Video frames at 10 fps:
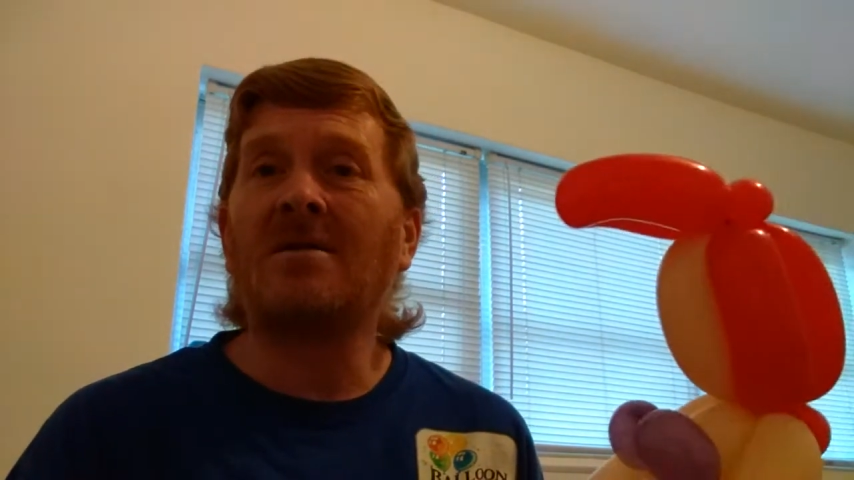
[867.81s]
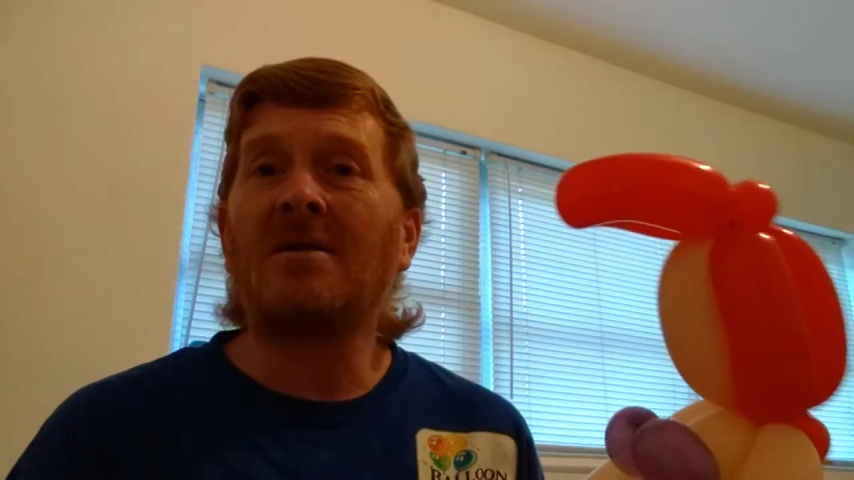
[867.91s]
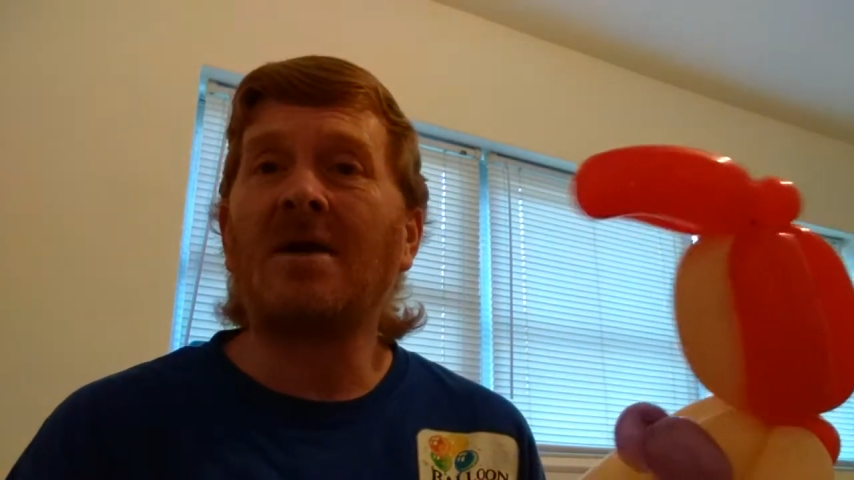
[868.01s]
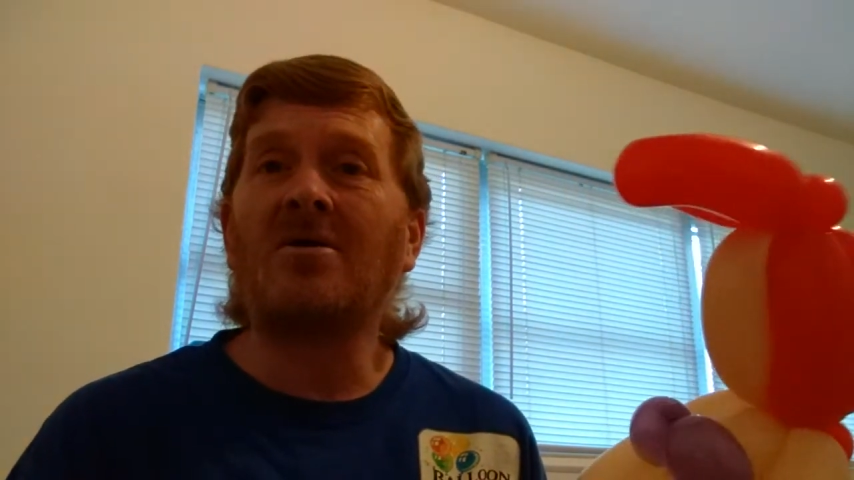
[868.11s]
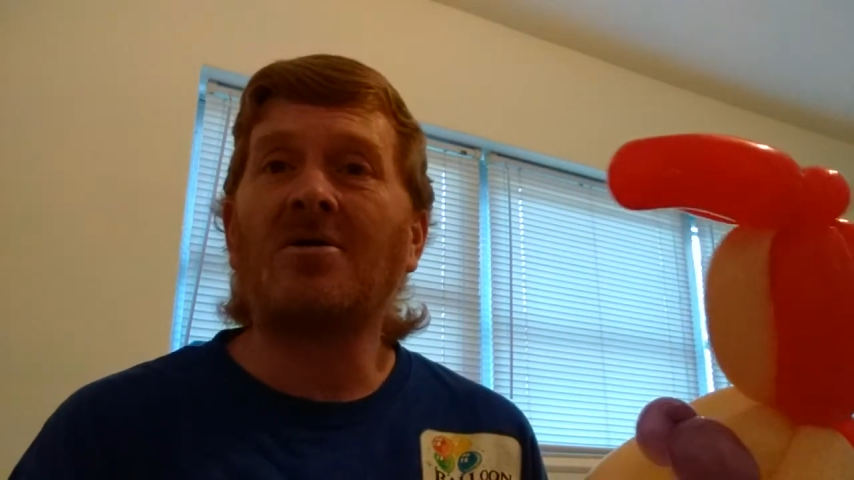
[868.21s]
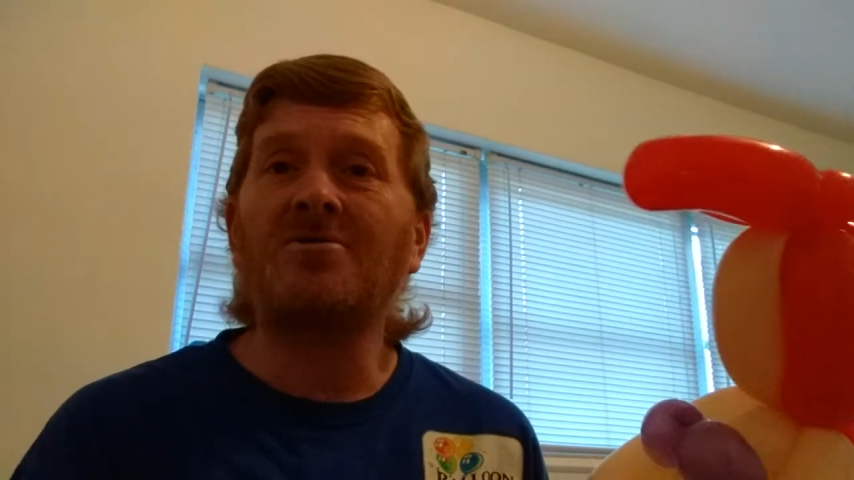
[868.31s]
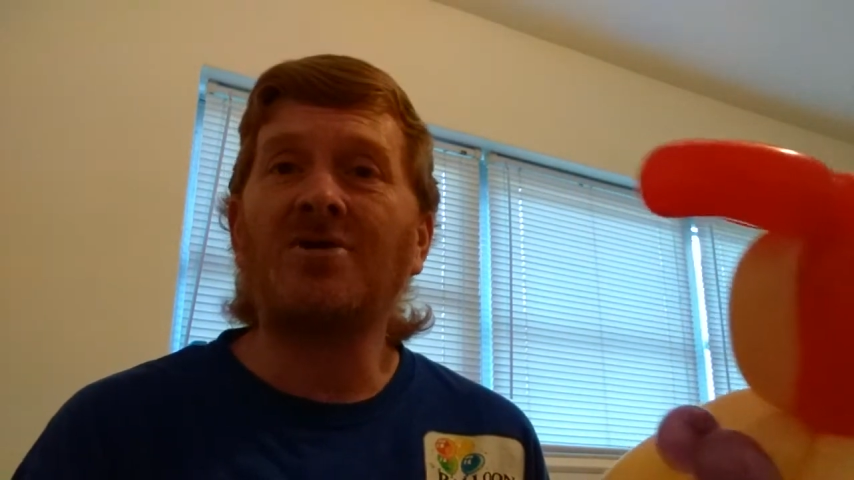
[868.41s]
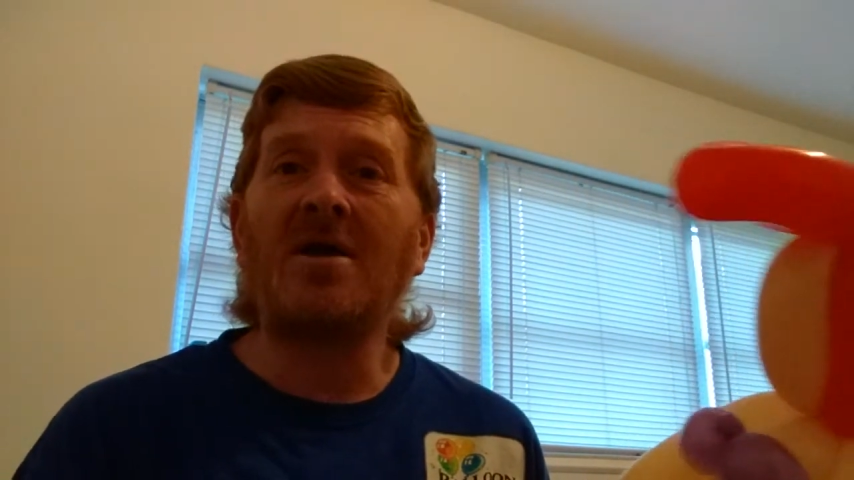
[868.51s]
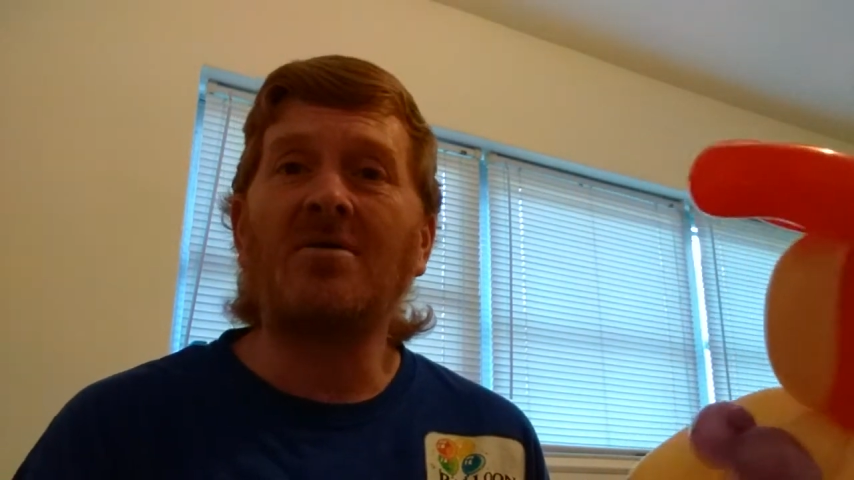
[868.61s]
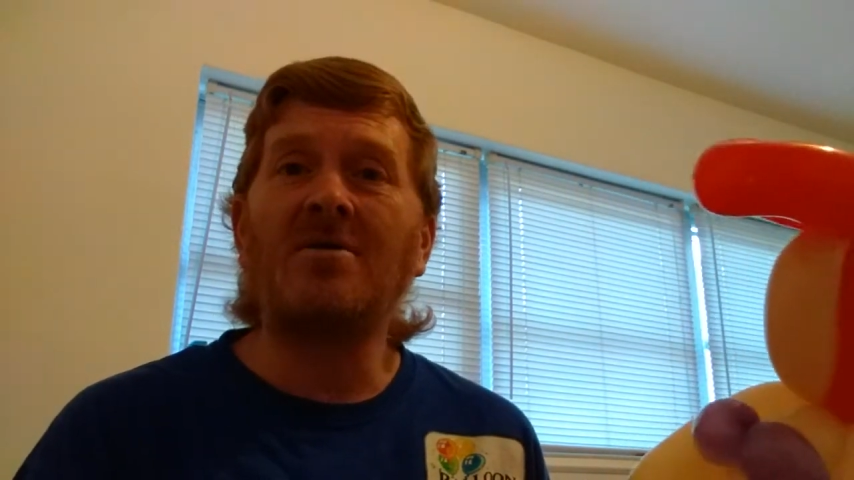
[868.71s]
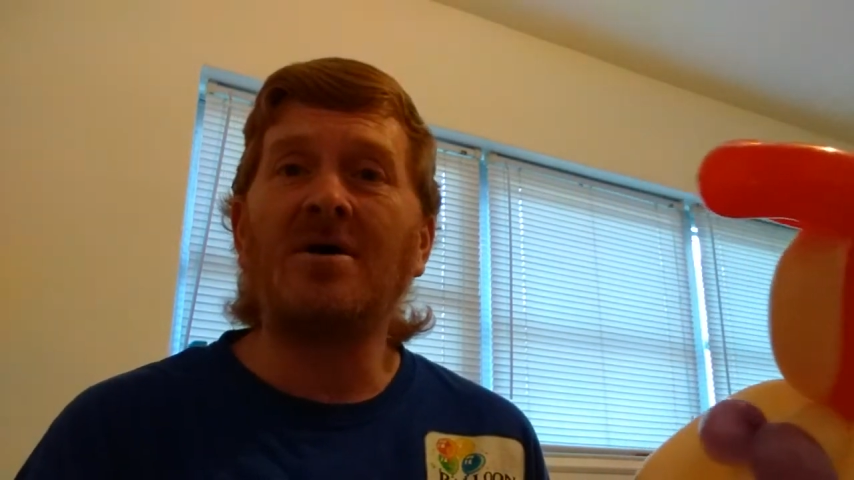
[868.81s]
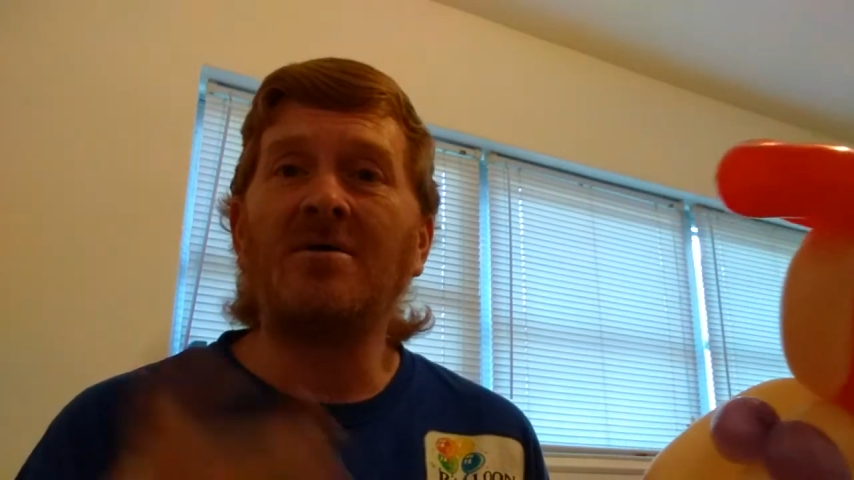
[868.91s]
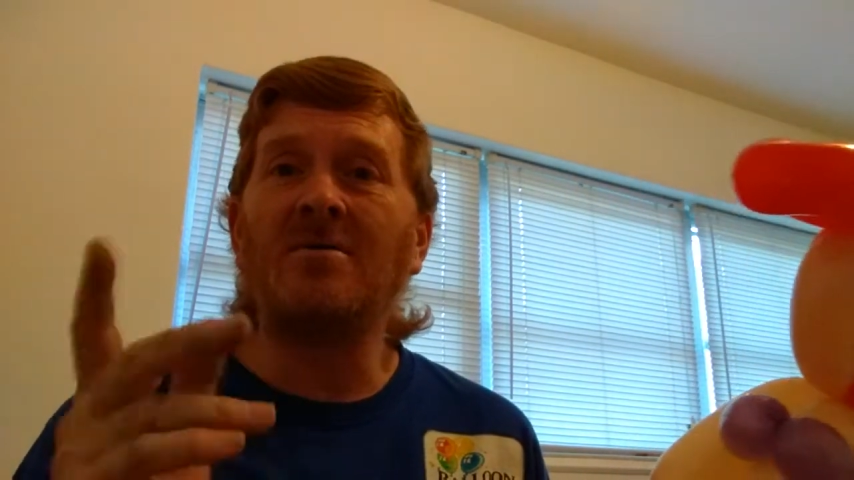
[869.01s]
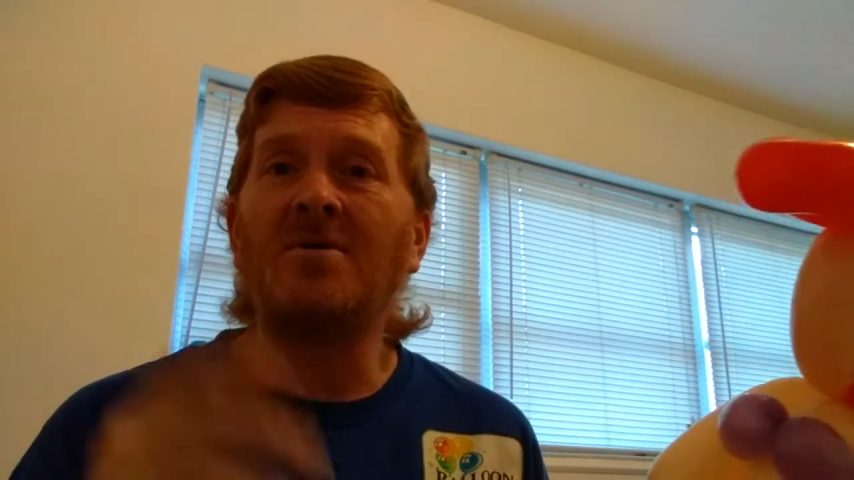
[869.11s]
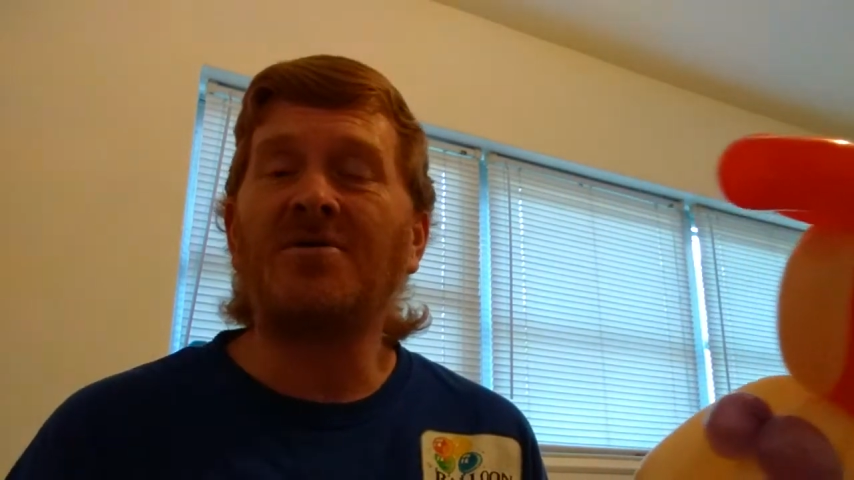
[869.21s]
like our channel
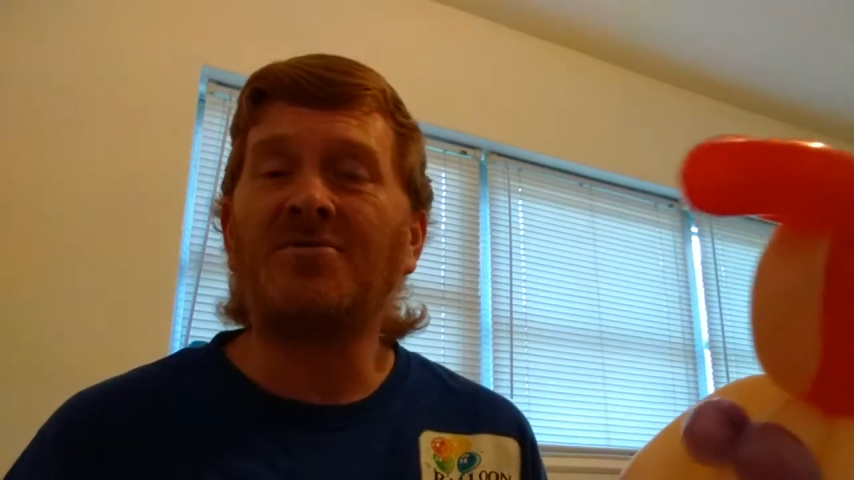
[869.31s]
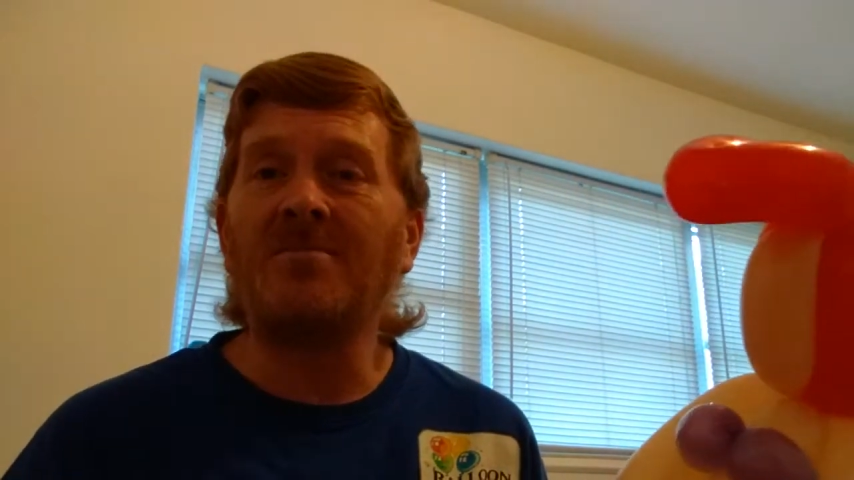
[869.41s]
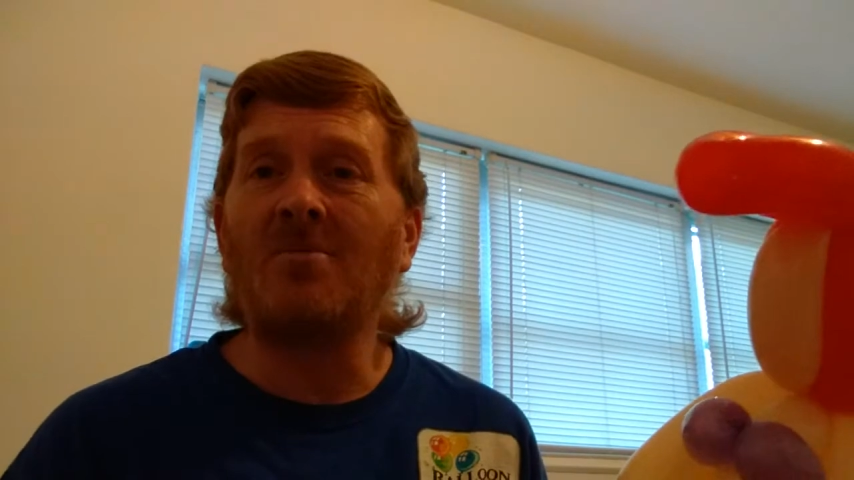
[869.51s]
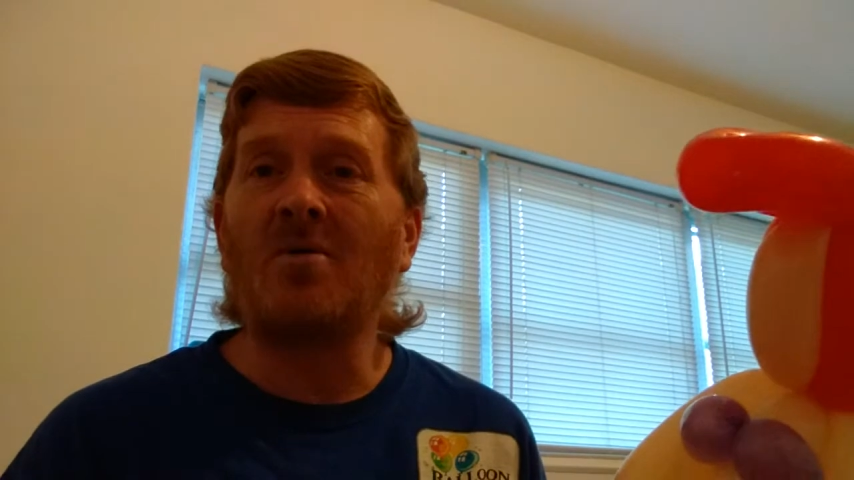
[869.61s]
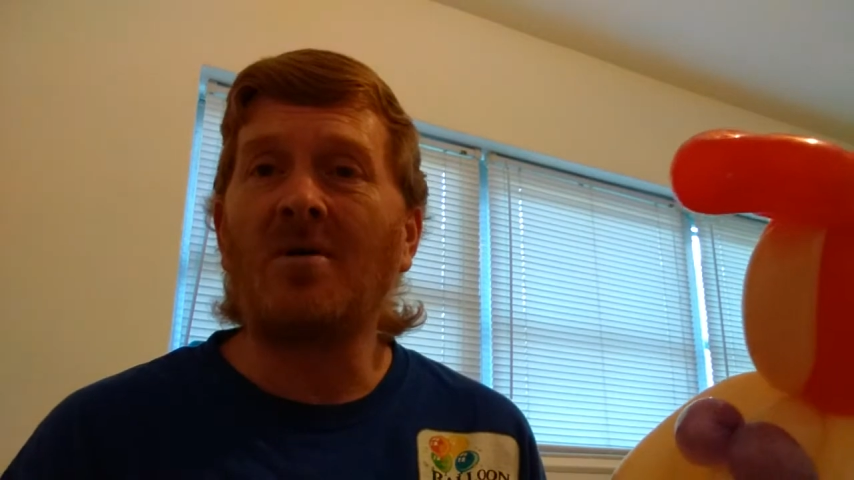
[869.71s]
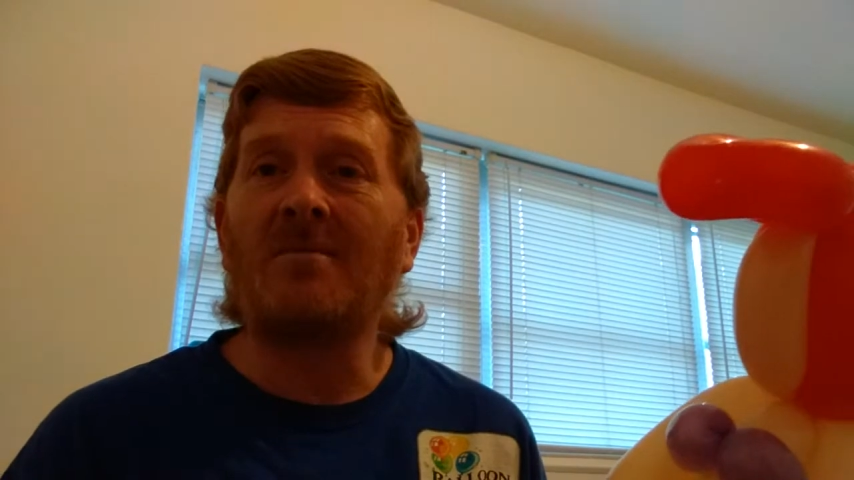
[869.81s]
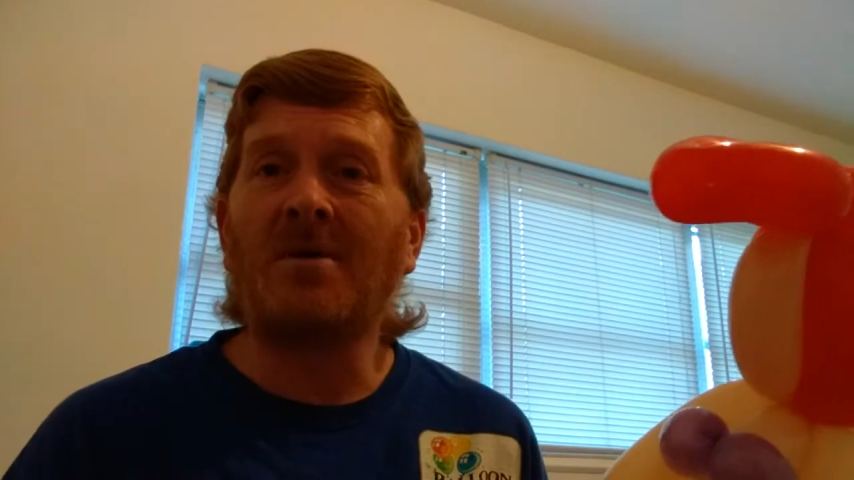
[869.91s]
and you want to see more of